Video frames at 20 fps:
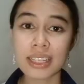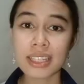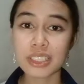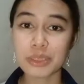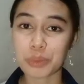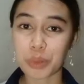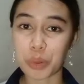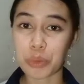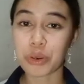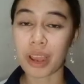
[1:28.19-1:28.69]

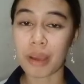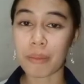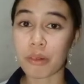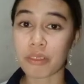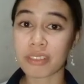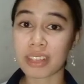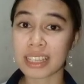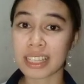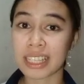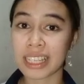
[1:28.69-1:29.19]
This program
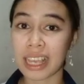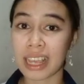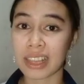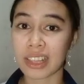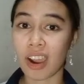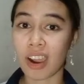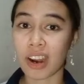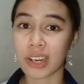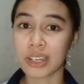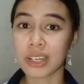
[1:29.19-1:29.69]
of the
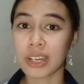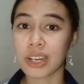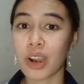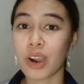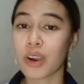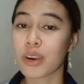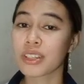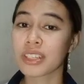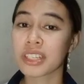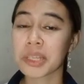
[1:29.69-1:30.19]

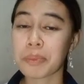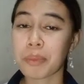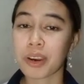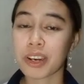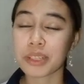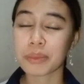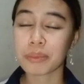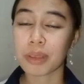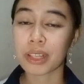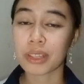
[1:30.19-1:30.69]
DNR, or the
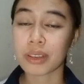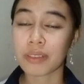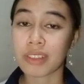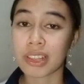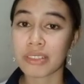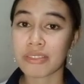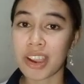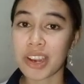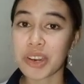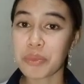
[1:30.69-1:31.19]
Department
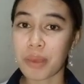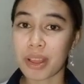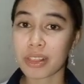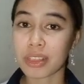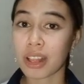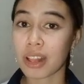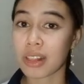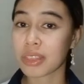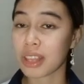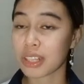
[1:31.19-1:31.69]
of
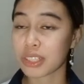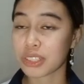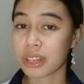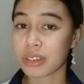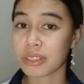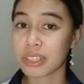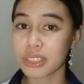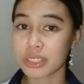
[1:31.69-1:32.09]
Environmental Natural